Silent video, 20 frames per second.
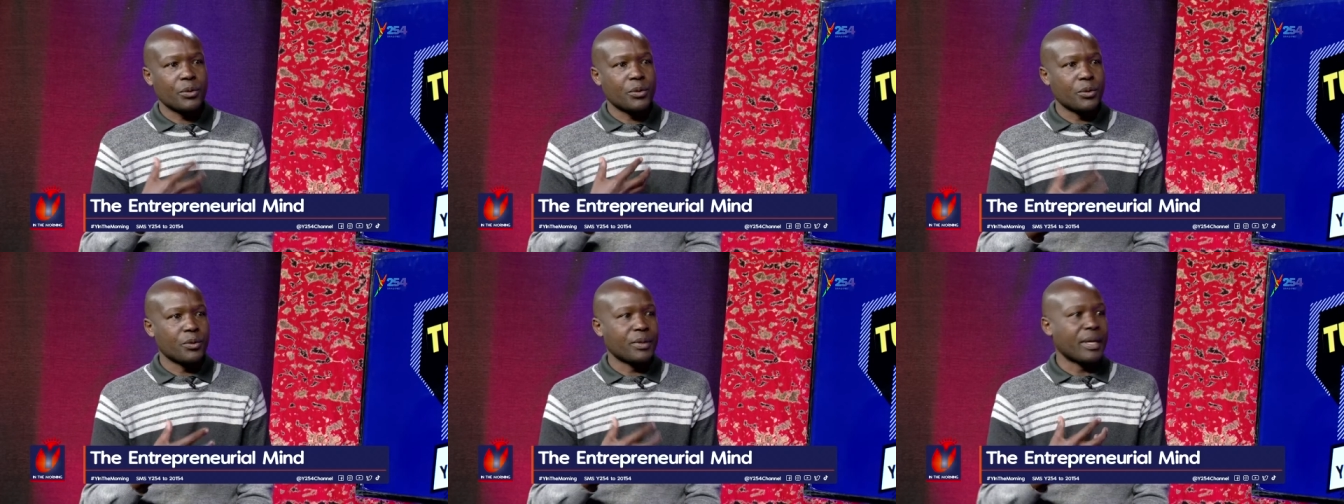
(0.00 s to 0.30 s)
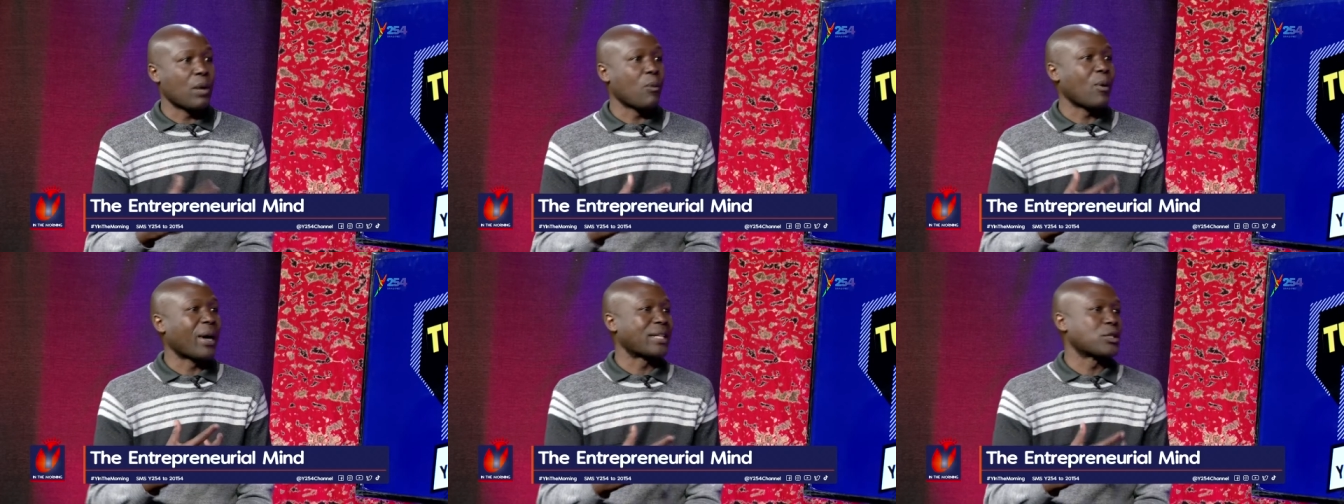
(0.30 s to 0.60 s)
you
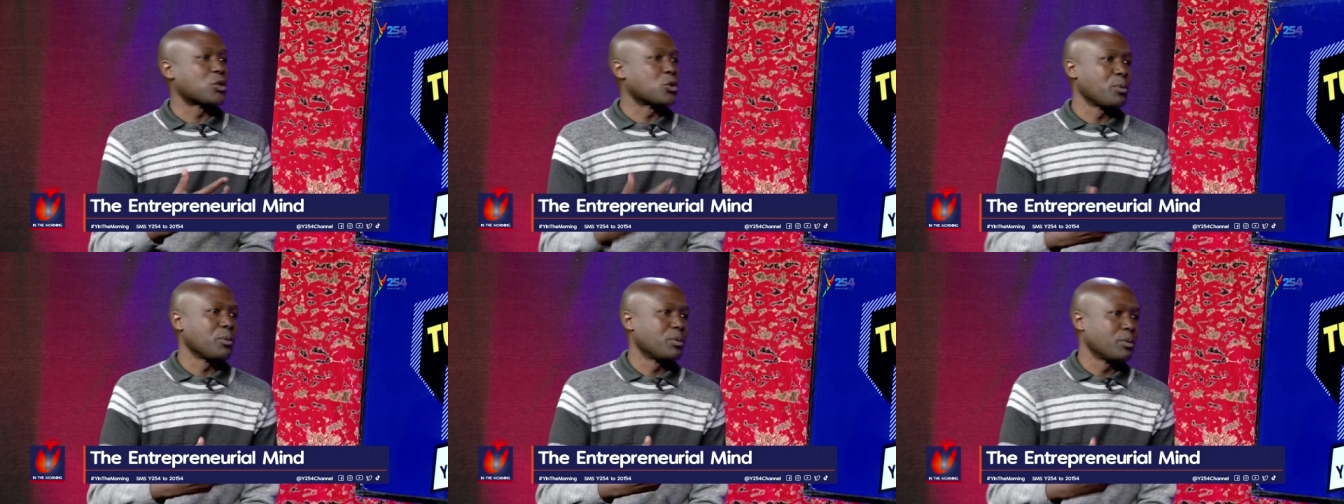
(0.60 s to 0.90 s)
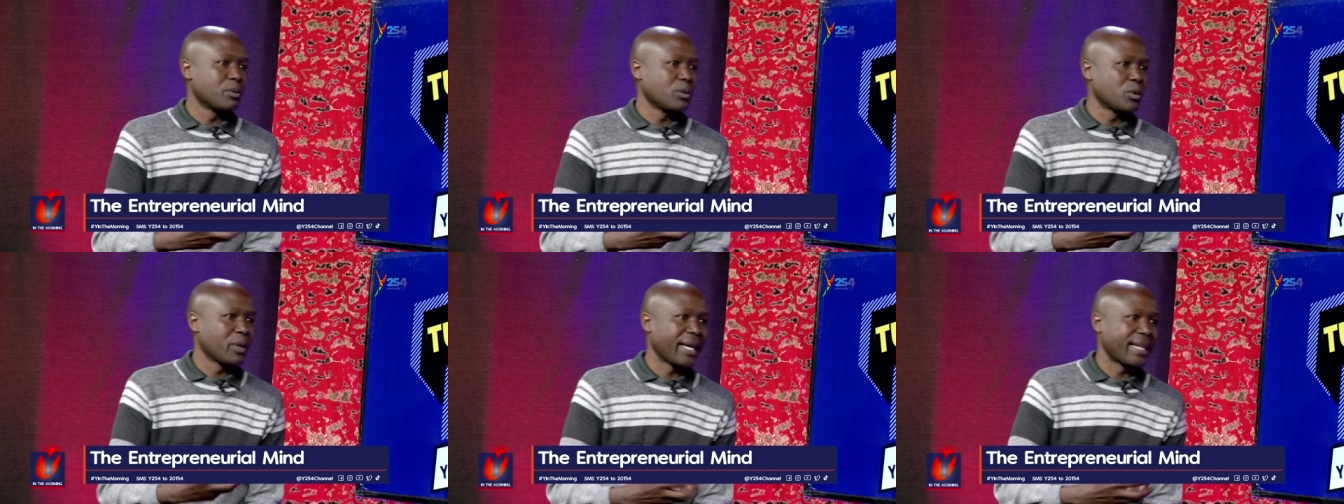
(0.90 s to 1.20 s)
really want to,
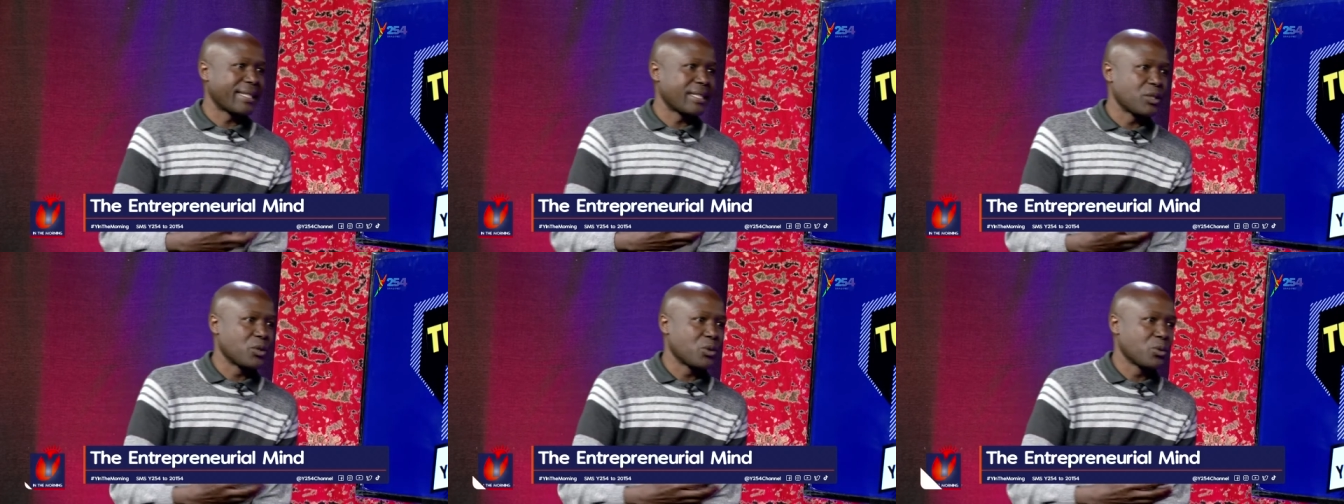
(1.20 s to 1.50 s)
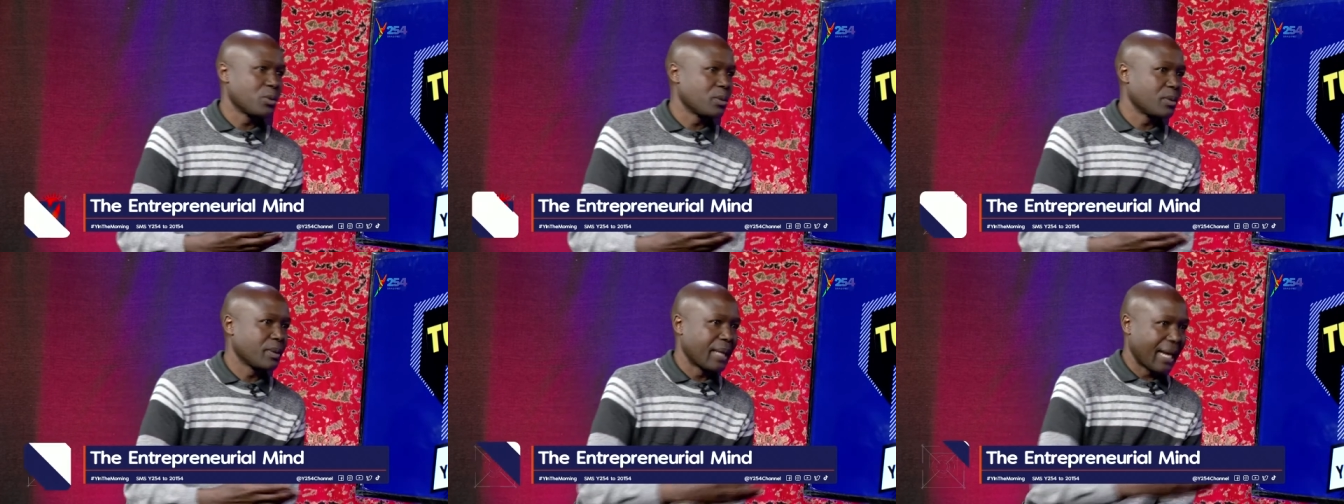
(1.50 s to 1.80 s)
to get
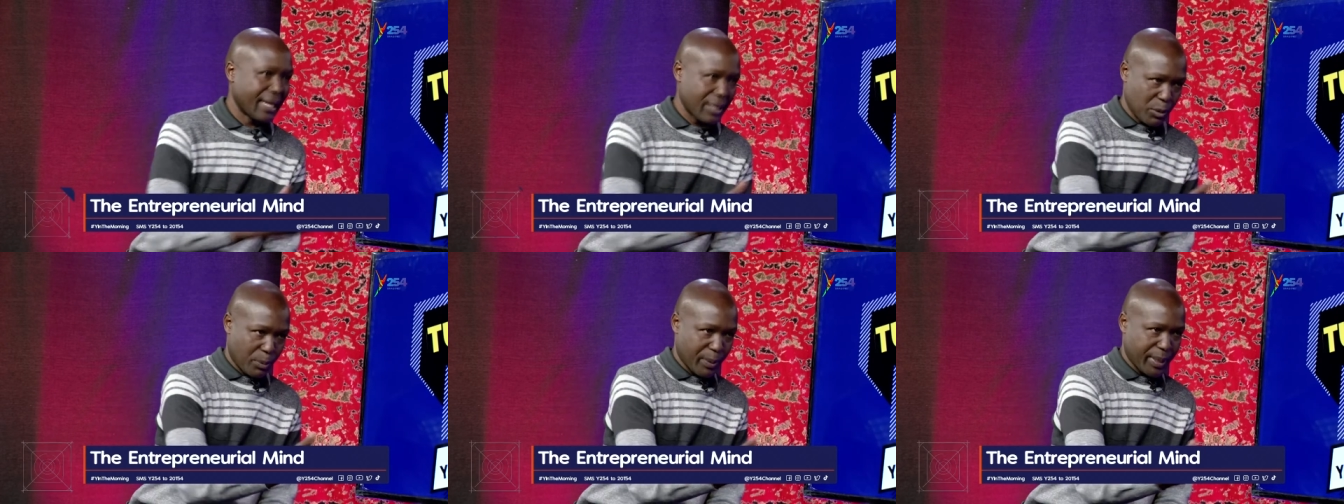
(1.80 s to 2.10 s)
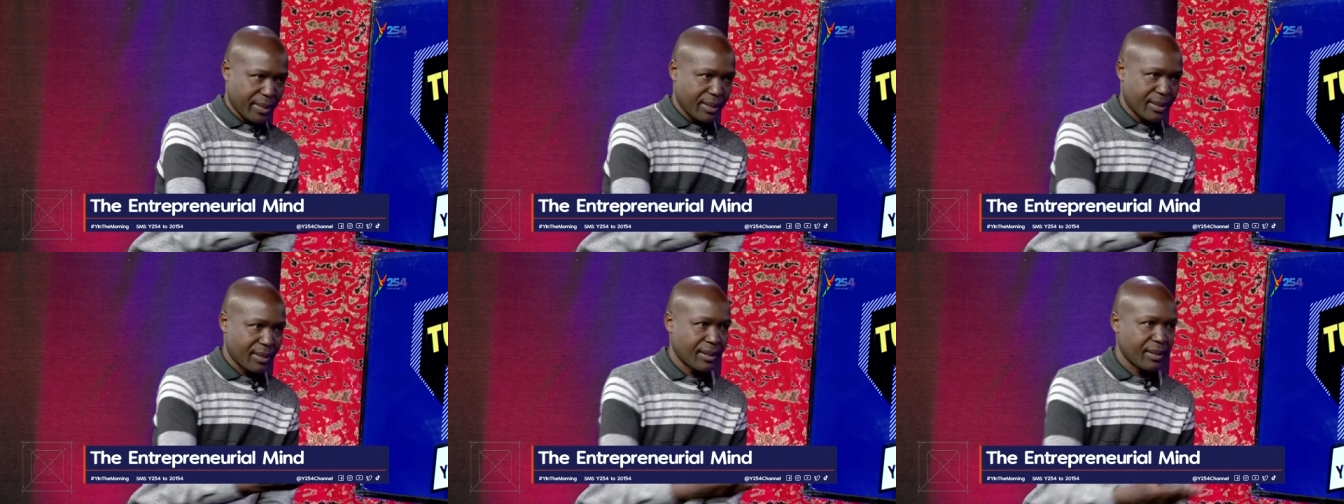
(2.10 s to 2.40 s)
into that
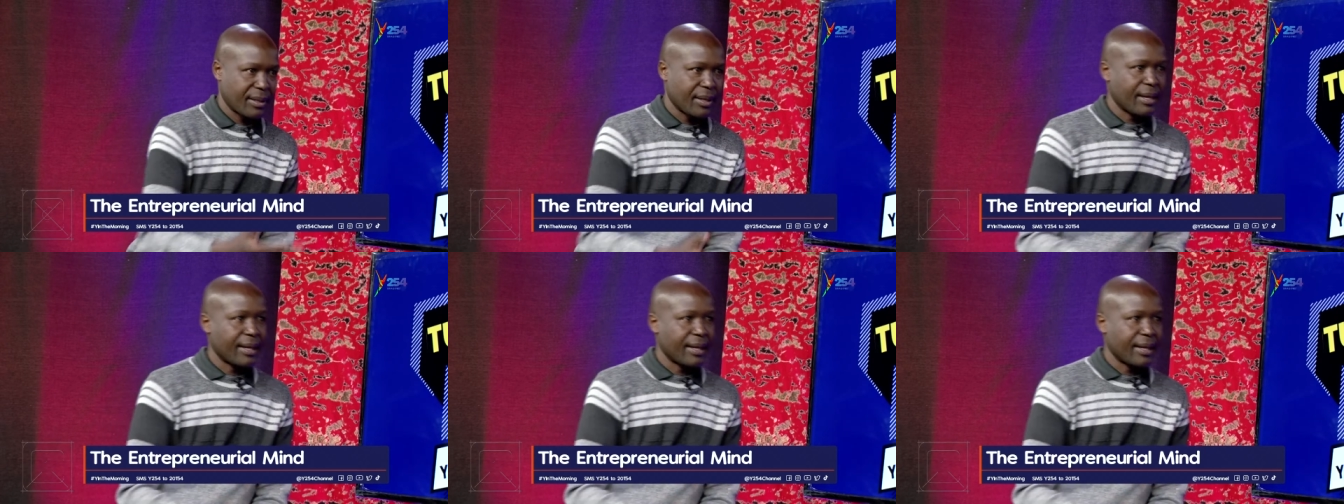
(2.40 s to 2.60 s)
space,